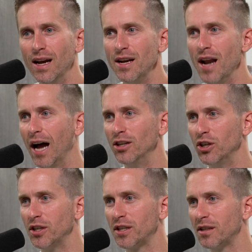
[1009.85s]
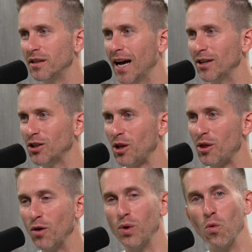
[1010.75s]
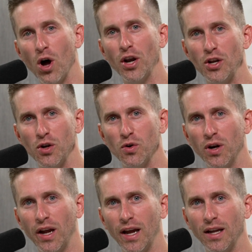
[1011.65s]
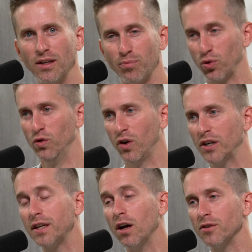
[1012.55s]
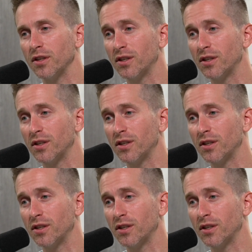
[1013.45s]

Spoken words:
not just the thing we want to do and to prove ourselves.